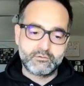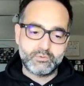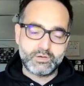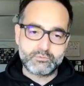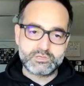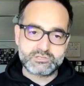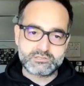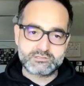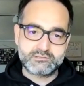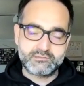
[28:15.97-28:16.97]
why don't we
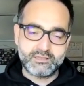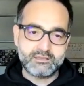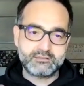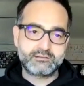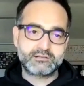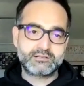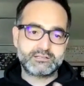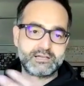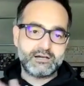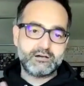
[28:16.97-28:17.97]
just take the
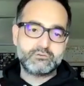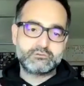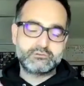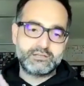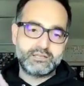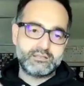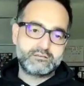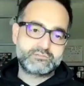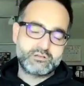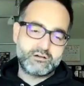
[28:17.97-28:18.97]
cloud
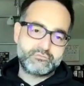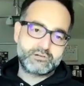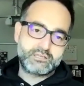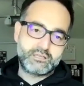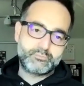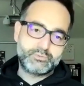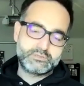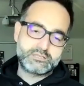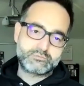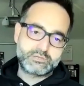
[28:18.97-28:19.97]
native software
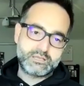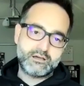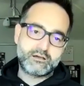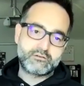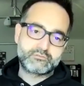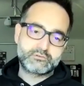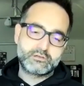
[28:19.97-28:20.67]
capabilities we have